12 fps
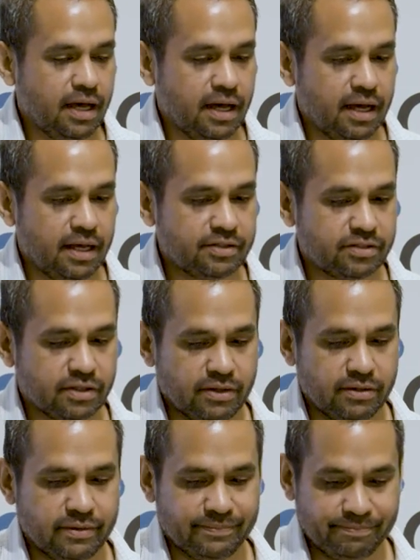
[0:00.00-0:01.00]
Uh,
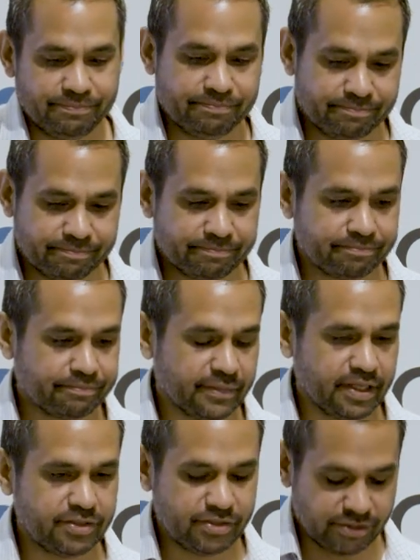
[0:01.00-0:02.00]
so
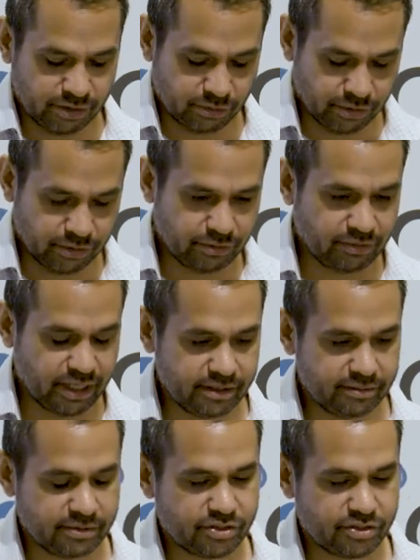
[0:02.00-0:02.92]
this is a crude rate.